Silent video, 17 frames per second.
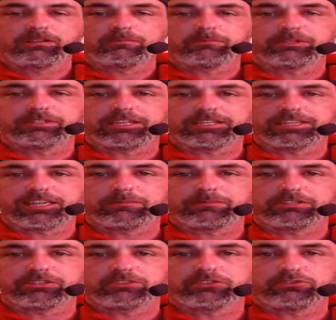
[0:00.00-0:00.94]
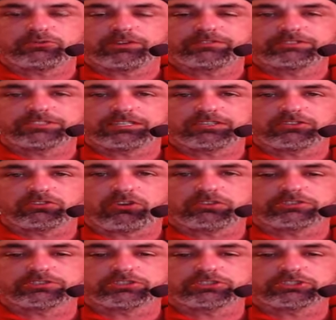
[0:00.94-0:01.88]
but then came into the UFC and
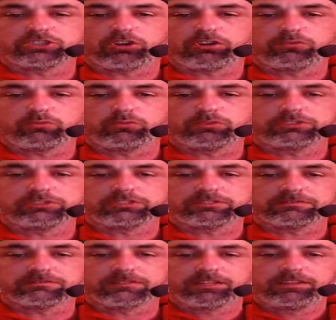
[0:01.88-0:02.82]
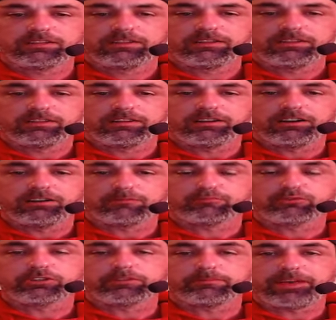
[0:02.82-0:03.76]
lost to Sean Woodson
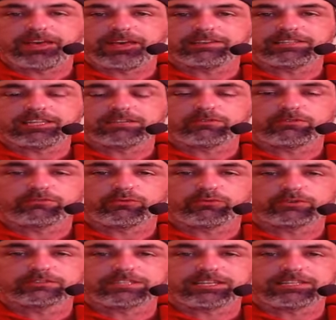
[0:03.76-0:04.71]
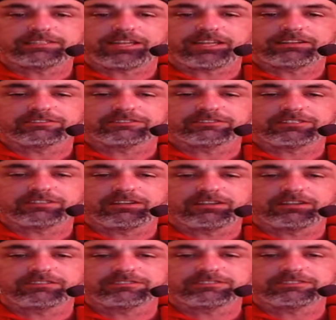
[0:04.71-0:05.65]
pretty bad. Gave up 4 takedowns to
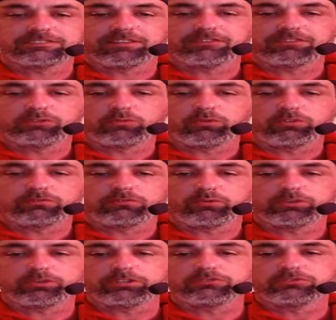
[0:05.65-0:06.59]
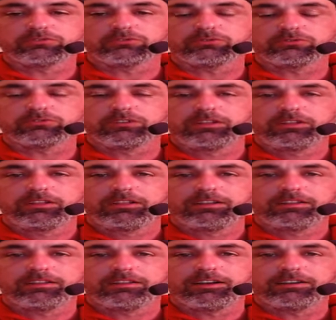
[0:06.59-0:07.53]
none, 71-42
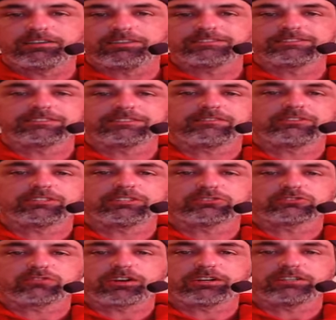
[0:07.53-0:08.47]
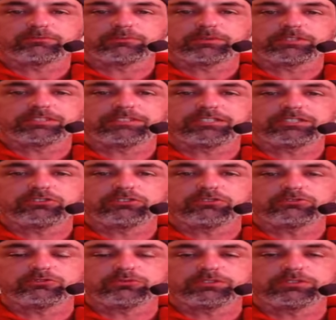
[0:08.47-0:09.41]
in significant strikes, but he did
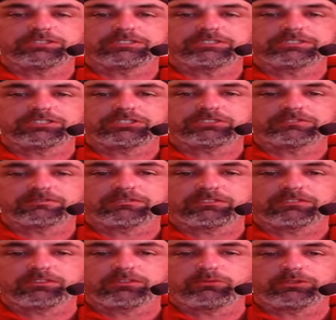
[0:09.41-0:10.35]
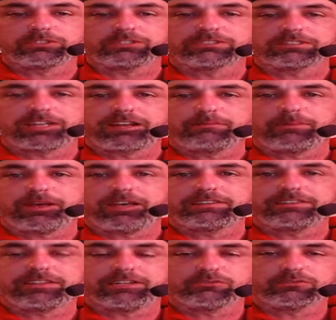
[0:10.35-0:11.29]
go to a decision, which is not a bad
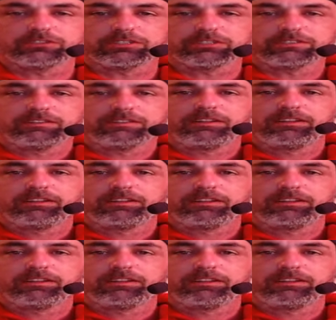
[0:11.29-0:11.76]
day, really,